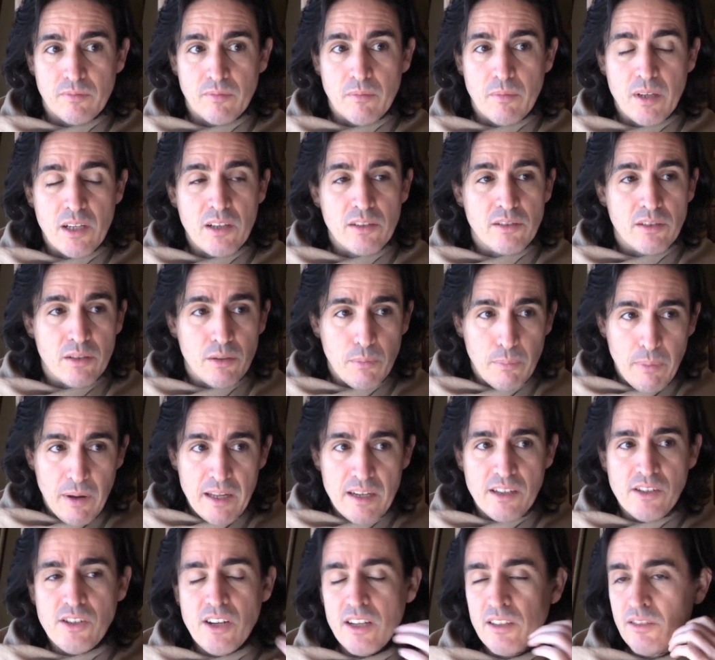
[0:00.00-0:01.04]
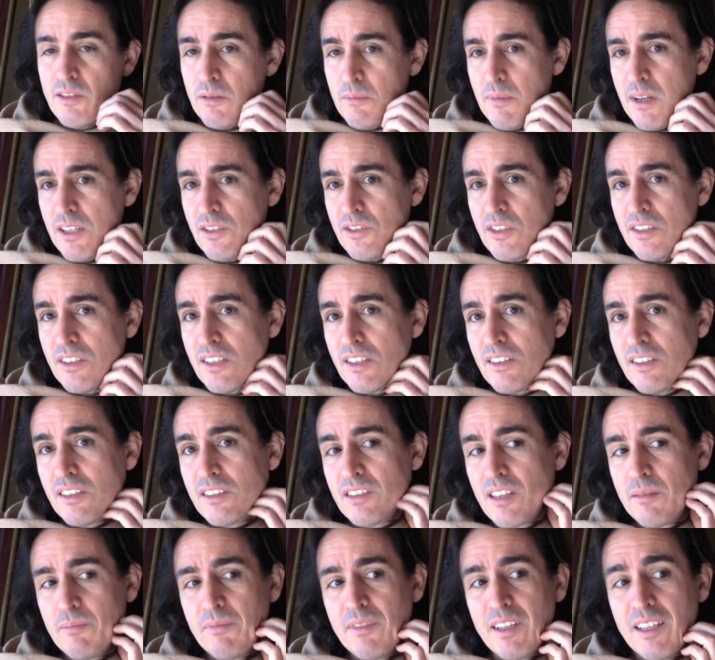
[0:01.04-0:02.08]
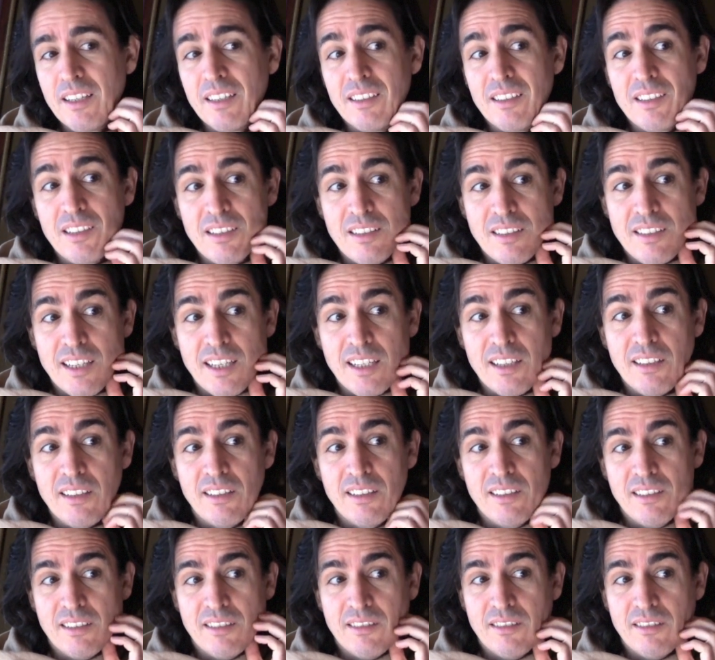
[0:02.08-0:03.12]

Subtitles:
Because the Upanishads are mentioned here as something distinct